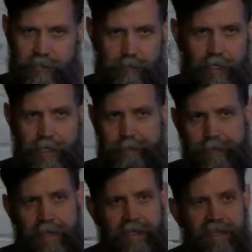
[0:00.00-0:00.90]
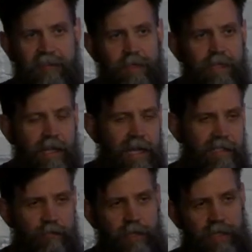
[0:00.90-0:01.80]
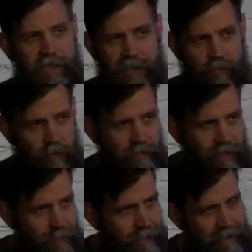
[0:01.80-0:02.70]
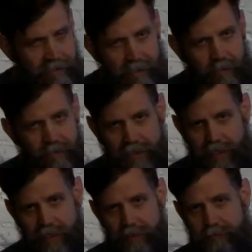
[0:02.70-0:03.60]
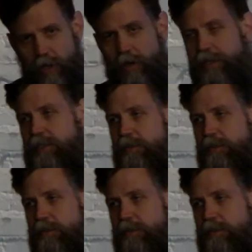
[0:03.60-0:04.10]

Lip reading: So like, give me the last 3 days worth of IPs that you've seen talking